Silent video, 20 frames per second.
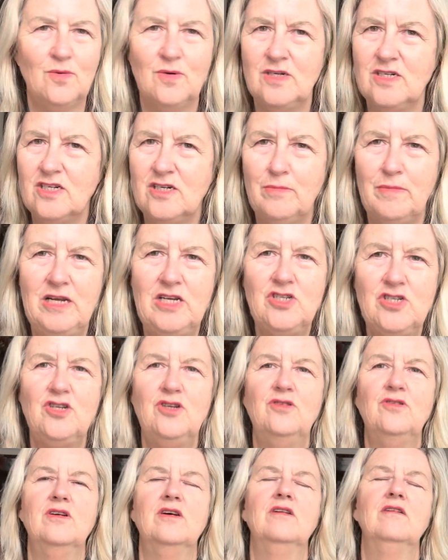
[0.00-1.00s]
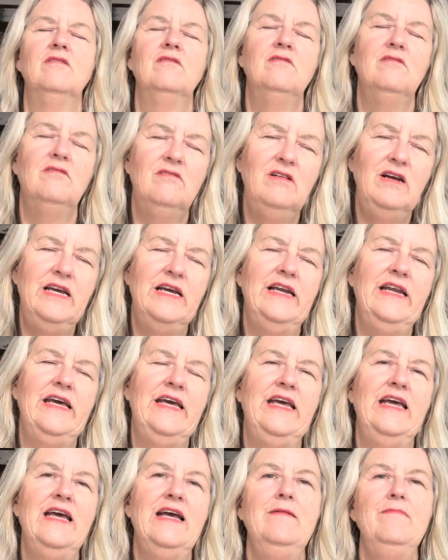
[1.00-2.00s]
at a dementia unit,
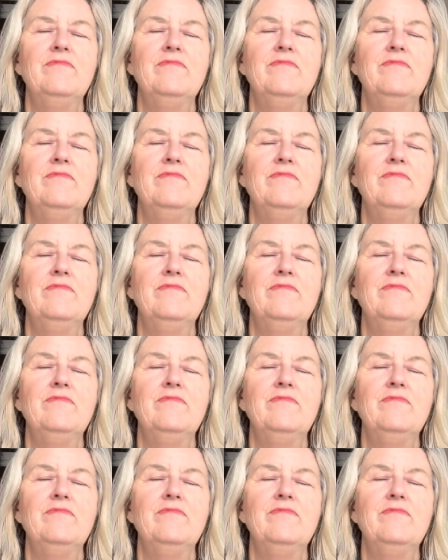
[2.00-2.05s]
really.